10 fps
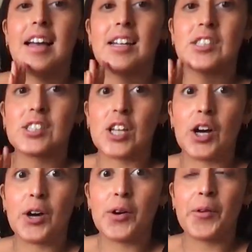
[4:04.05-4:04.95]

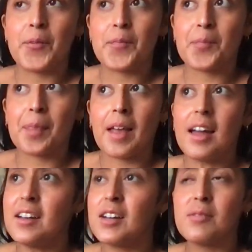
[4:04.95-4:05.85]
So I
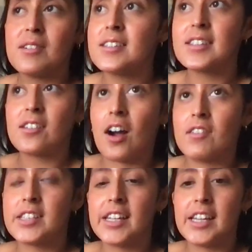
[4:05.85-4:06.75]
don't know. We were just like
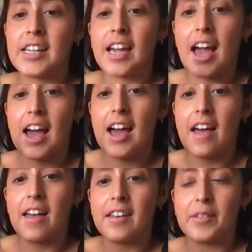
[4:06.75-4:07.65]
conversating,
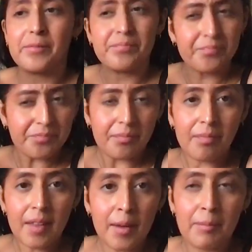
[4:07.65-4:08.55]
and
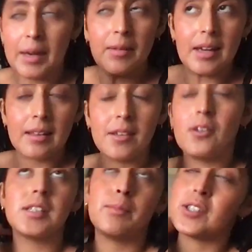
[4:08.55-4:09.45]
me being the
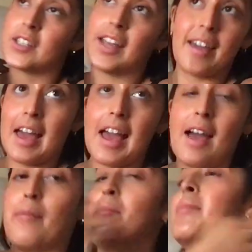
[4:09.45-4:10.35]
nosy bitch that I
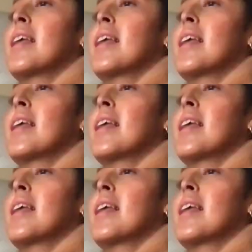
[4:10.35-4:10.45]
am,